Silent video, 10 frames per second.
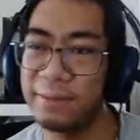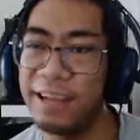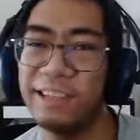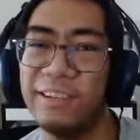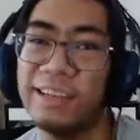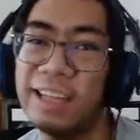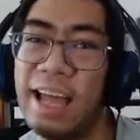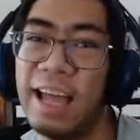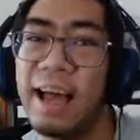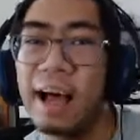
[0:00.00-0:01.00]
Mandalorian.
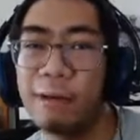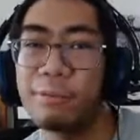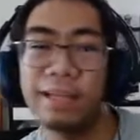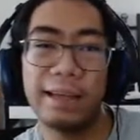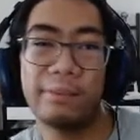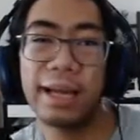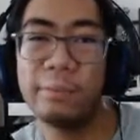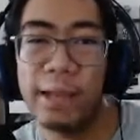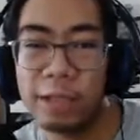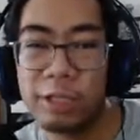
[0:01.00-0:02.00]
How about that Bad
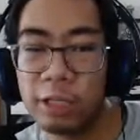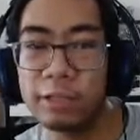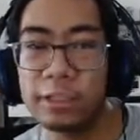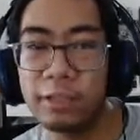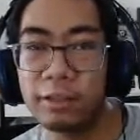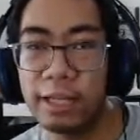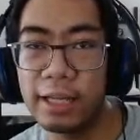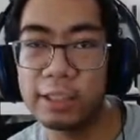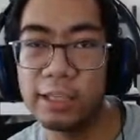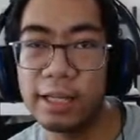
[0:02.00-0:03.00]
Batch episode
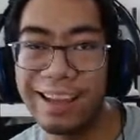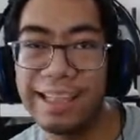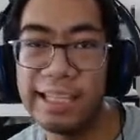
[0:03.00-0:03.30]
yesterday?